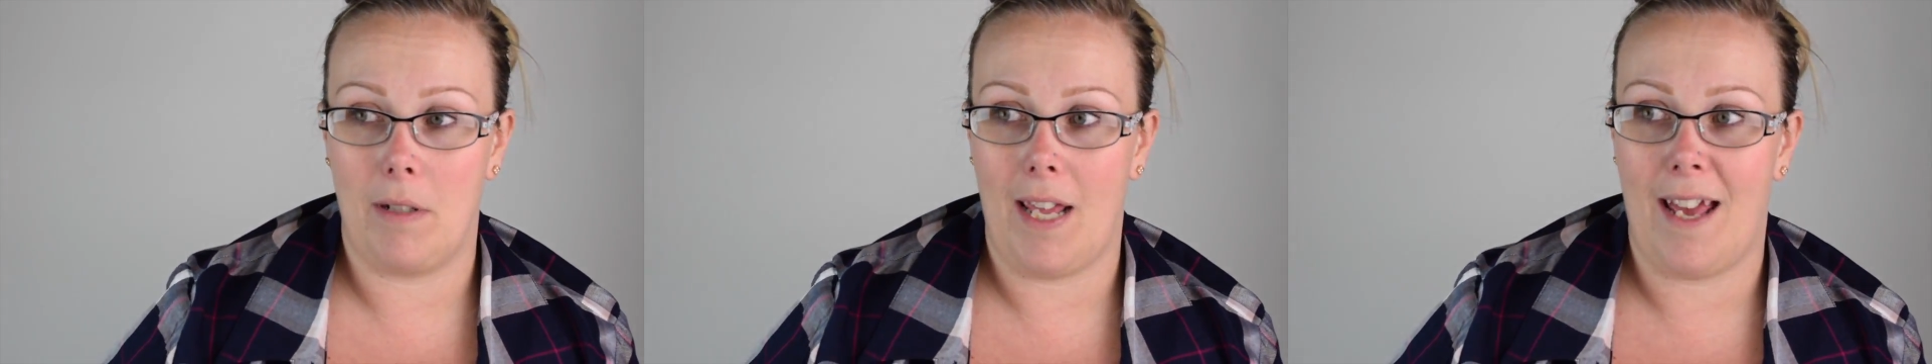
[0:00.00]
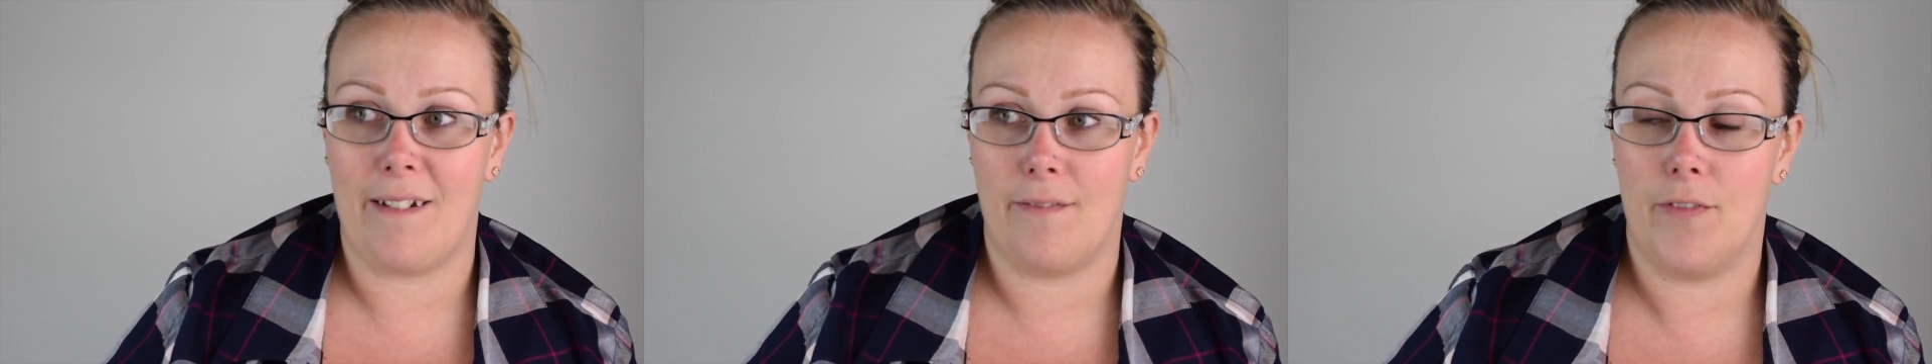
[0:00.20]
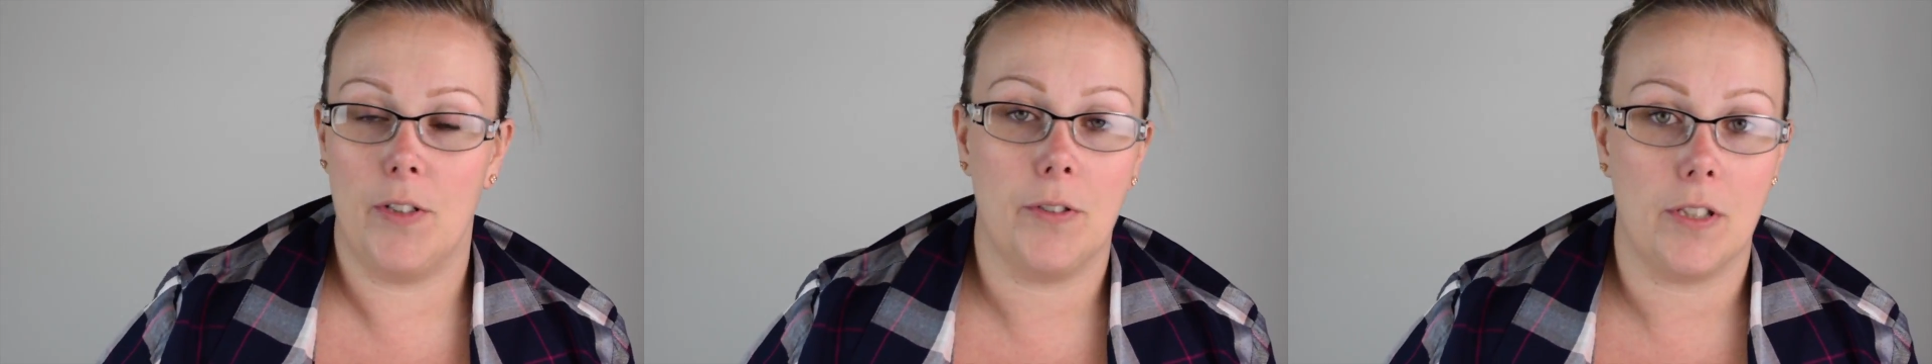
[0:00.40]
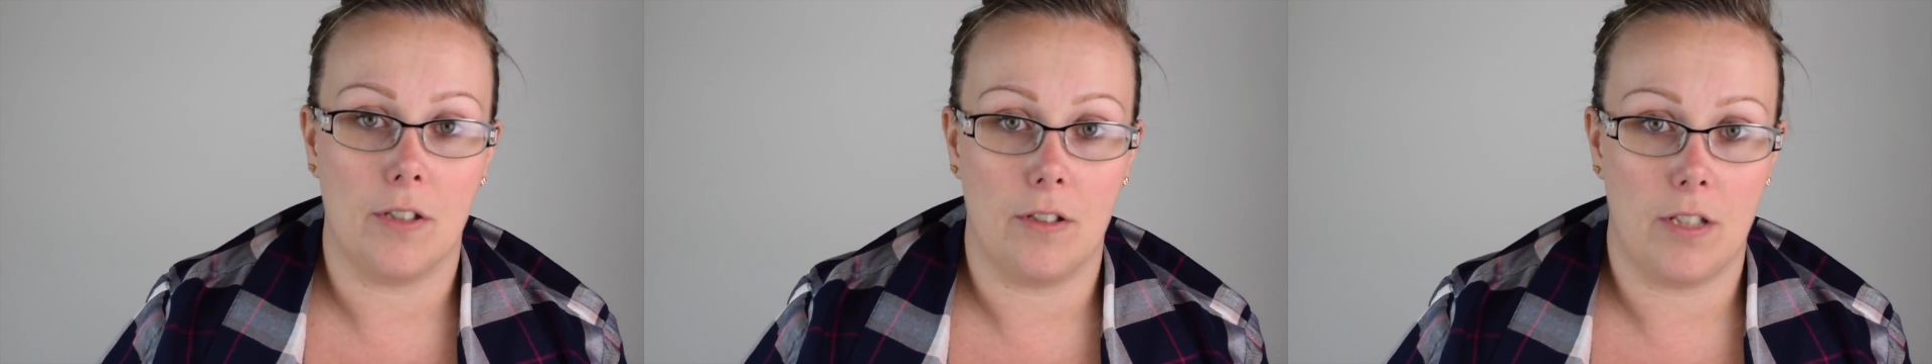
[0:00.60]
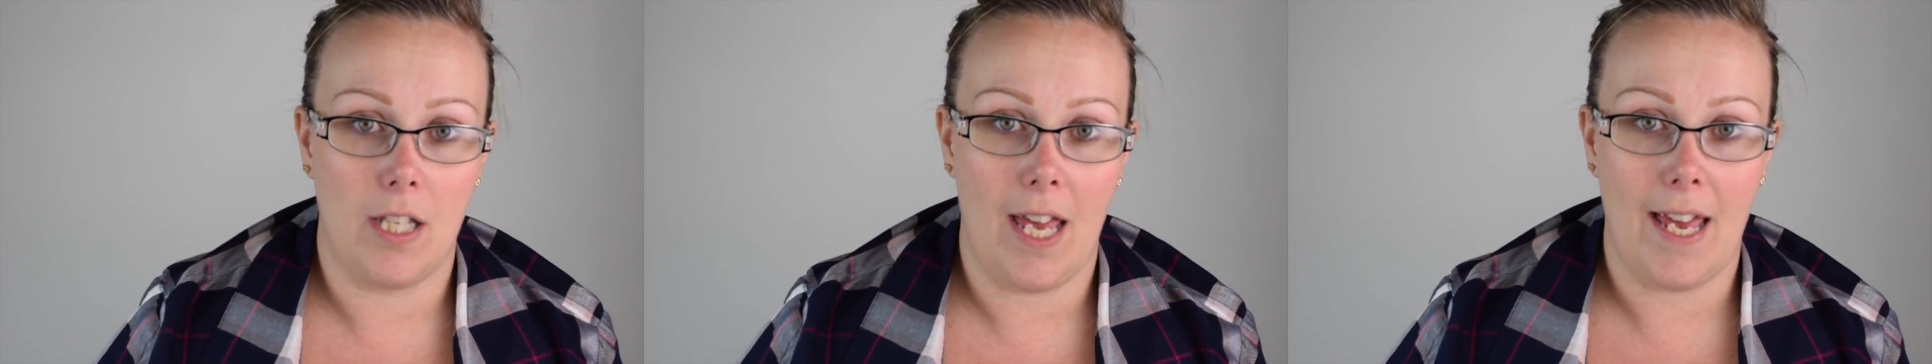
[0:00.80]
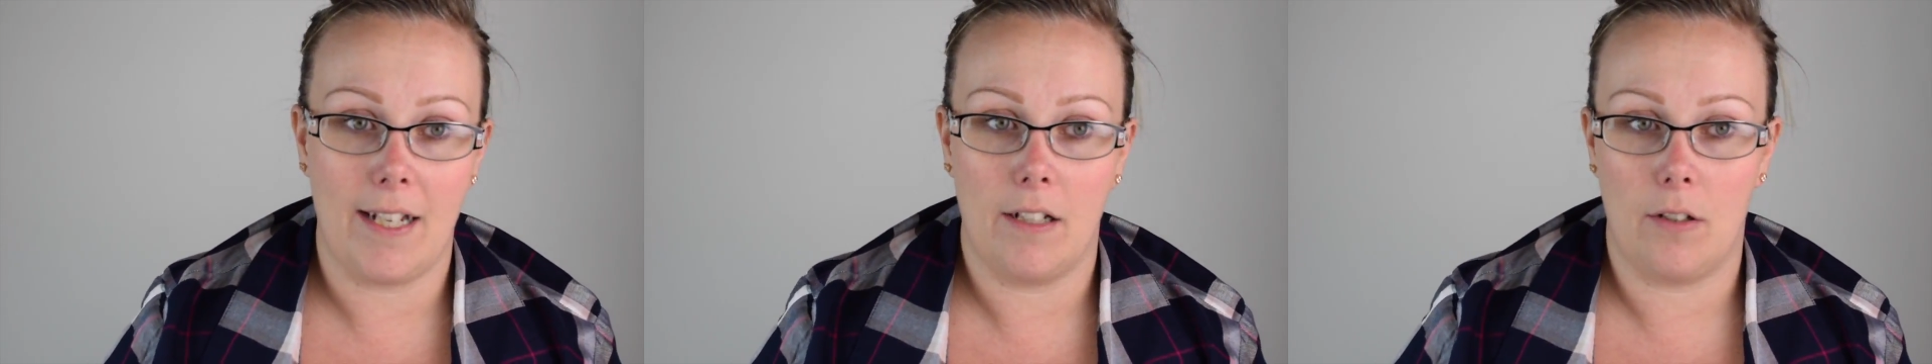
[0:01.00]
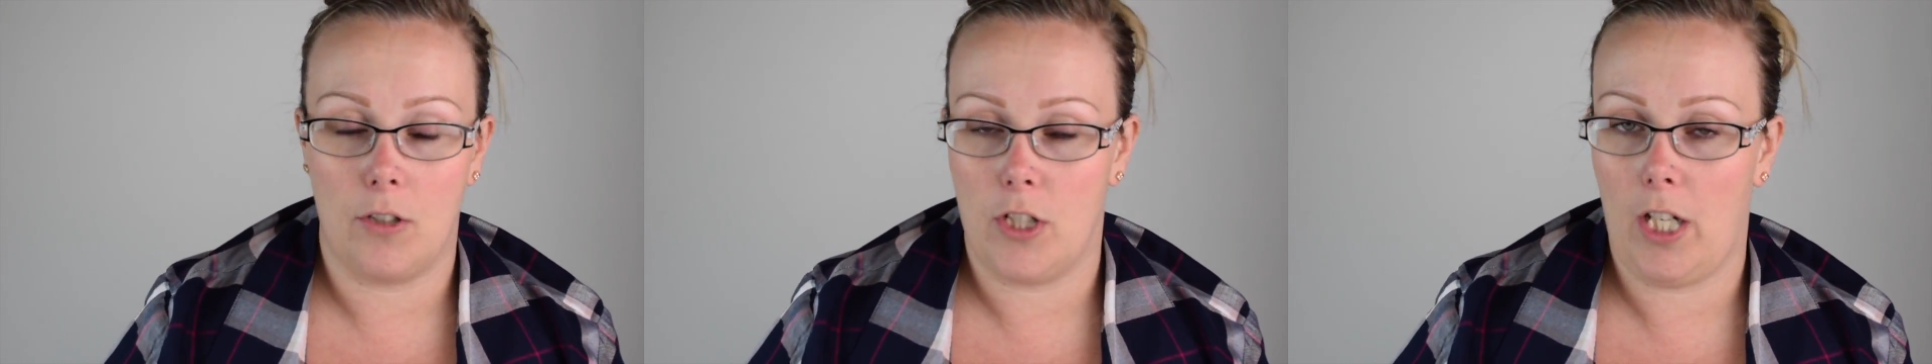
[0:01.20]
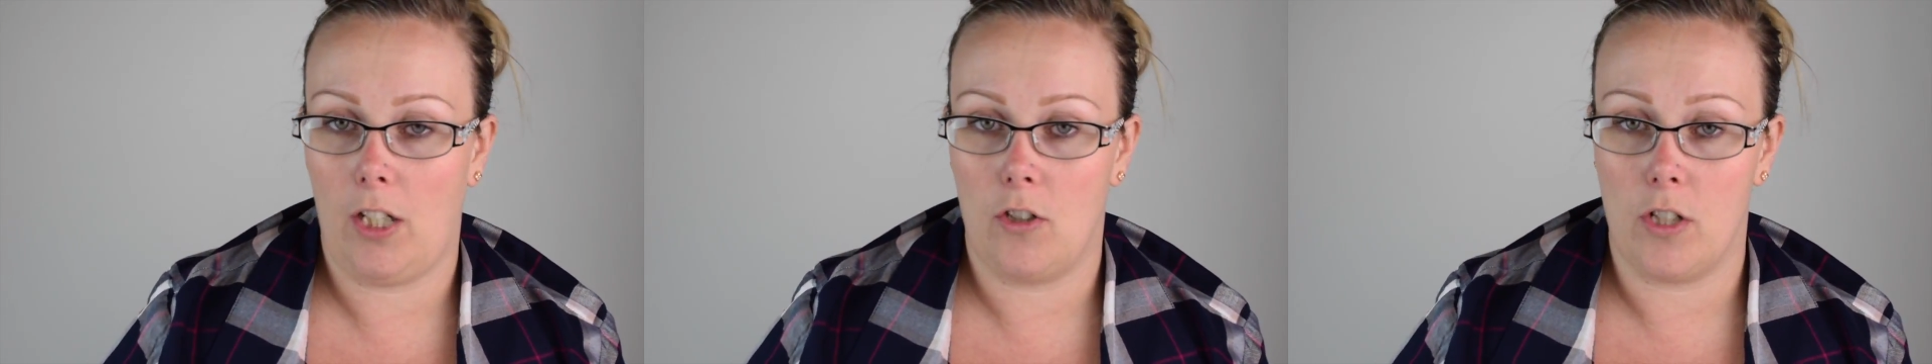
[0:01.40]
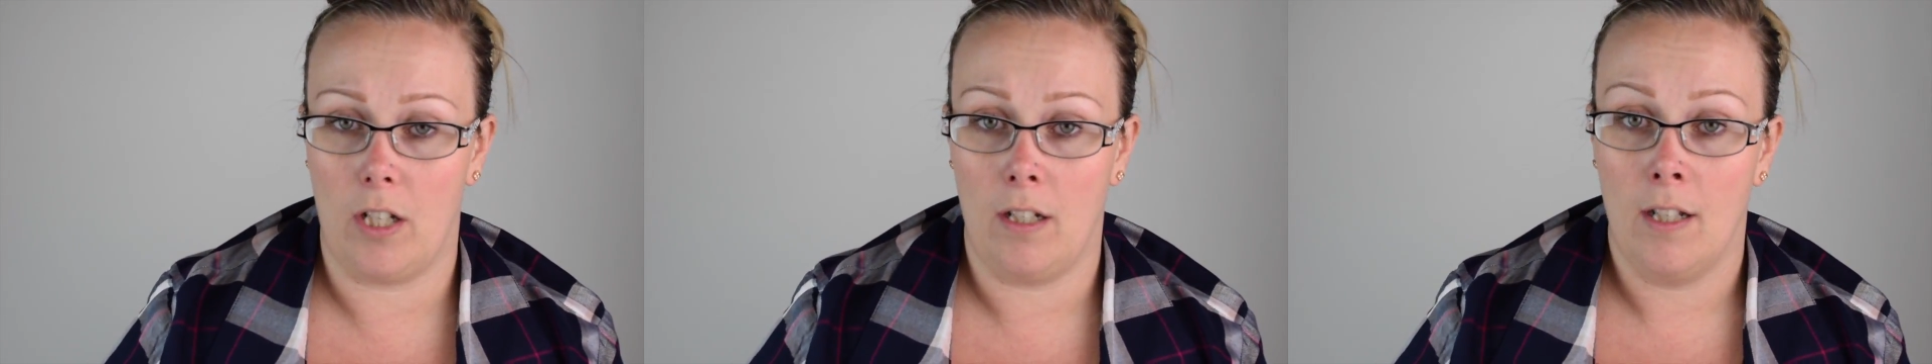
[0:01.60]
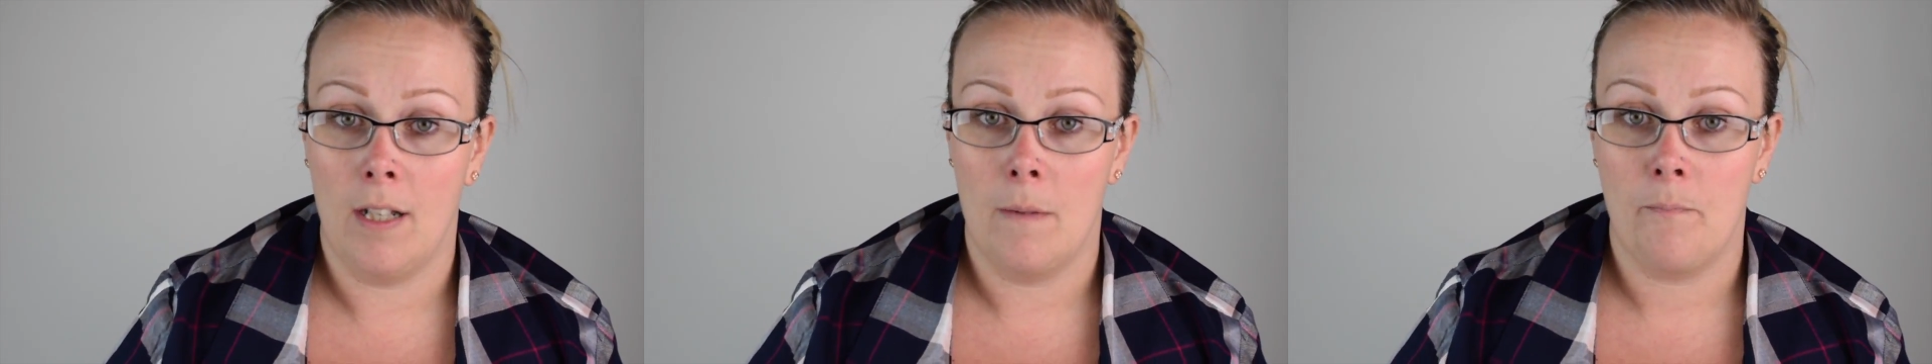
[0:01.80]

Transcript: and add a filter to edit or change it?